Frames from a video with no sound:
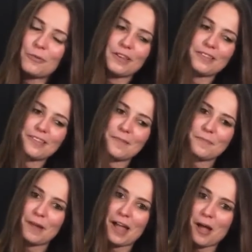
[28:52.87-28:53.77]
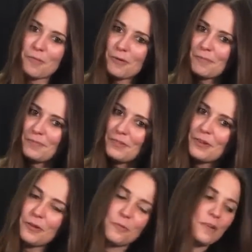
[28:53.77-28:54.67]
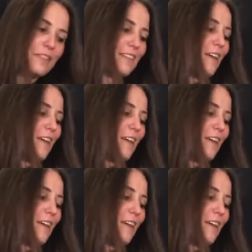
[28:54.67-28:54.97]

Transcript: with my album, with